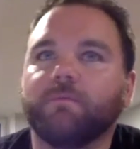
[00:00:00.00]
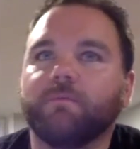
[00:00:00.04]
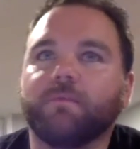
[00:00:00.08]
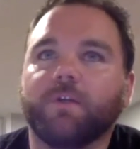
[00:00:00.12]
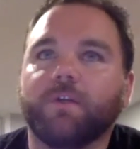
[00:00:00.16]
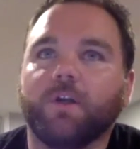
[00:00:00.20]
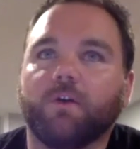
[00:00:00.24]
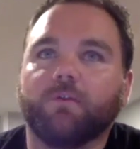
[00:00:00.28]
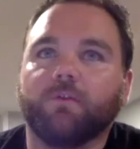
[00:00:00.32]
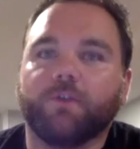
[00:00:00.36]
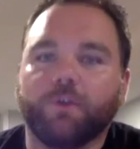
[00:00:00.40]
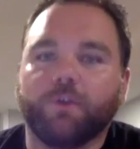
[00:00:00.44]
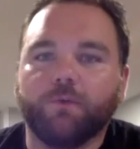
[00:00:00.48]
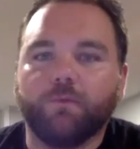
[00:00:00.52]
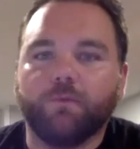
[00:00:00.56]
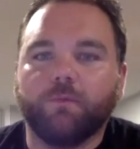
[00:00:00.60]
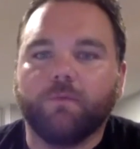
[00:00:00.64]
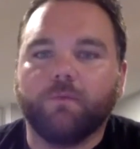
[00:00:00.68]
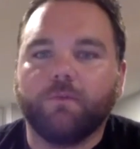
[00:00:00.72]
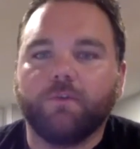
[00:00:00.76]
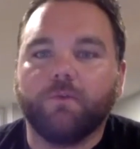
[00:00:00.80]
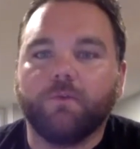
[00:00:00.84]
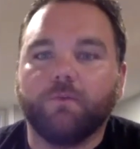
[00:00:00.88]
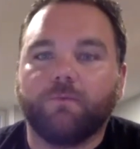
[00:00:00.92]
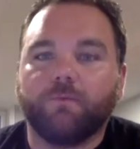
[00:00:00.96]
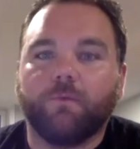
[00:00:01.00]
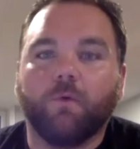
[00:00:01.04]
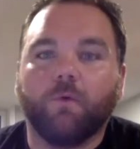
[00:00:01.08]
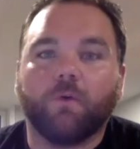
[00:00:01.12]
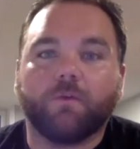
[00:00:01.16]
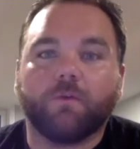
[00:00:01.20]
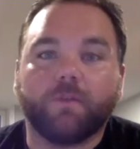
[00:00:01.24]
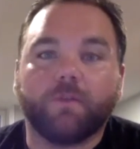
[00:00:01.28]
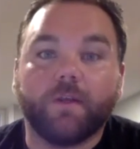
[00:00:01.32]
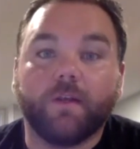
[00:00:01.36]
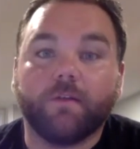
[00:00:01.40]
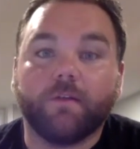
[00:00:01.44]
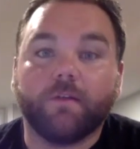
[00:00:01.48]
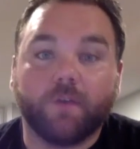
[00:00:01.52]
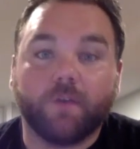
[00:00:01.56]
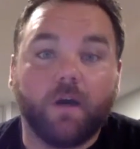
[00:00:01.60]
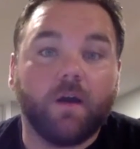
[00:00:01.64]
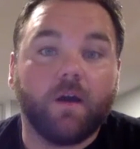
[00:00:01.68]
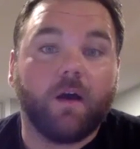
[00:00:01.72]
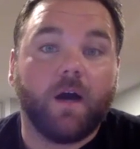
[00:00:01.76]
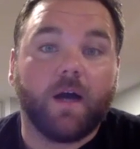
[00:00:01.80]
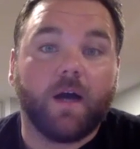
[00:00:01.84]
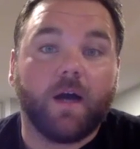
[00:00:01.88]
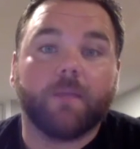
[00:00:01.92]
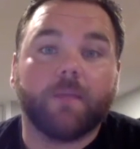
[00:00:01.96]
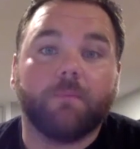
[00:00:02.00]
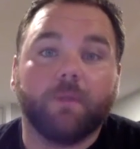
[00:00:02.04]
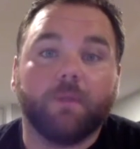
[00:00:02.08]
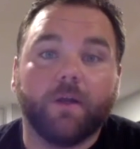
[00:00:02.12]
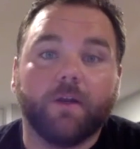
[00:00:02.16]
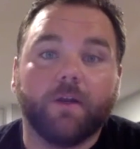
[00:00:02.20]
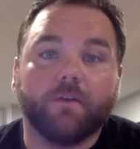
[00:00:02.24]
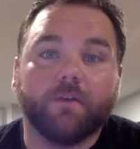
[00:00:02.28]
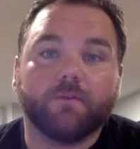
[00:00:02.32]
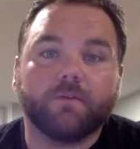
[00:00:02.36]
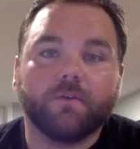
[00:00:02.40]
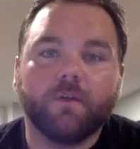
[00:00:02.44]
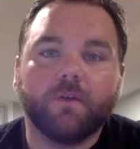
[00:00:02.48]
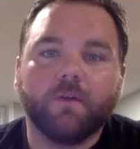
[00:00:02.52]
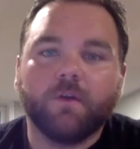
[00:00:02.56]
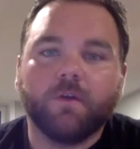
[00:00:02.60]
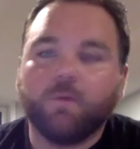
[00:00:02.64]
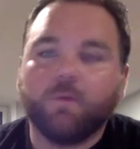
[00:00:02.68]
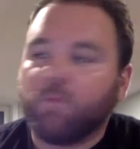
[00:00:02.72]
U14 hockey players,